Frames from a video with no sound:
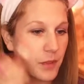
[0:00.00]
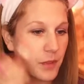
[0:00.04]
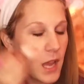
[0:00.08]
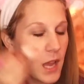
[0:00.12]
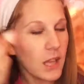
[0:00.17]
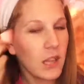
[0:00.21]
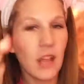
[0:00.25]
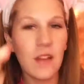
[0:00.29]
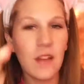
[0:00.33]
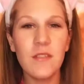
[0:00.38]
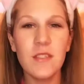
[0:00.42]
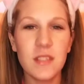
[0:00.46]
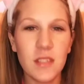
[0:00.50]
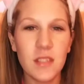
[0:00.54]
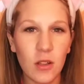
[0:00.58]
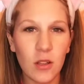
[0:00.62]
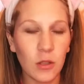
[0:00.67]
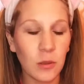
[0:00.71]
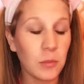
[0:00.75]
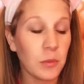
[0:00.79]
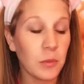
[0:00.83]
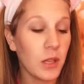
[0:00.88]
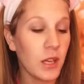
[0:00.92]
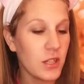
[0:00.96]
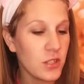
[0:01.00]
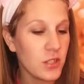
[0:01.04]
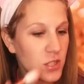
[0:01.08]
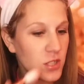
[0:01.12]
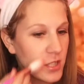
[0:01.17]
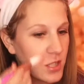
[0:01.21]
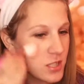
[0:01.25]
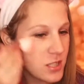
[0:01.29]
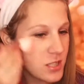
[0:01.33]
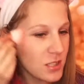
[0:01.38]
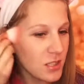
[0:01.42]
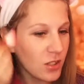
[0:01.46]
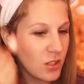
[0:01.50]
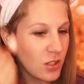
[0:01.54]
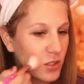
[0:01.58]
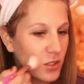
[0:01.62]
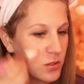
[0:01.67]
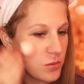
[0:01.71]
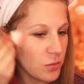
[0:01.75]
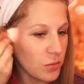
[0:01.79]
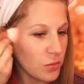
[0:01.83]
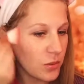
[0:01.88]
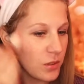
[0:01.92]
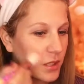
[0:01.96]
I love this color blush. It just
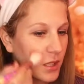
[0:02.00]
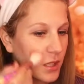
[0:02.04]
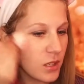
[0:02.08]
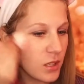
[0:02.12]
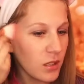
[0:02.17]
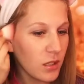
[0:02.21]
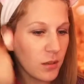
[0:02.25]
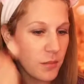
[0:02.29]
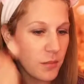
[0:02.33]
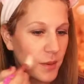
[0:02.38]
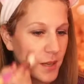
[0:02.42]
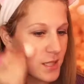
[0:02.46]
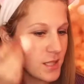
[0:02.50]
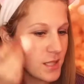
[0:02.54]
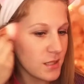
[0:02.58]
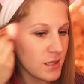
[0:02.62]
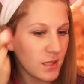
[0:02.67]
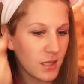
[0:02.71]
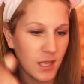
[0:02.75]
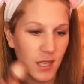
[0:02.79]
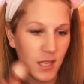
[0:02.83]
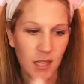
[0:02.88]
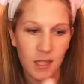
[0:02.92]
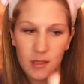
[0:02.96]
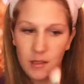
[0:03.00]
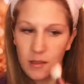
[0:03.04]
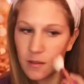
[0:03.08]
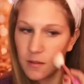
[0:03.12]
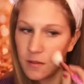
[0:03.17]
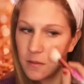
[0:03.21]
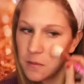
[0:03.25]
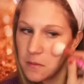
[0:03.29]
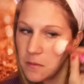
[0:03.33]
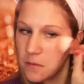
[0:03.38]
looks really good on my skin.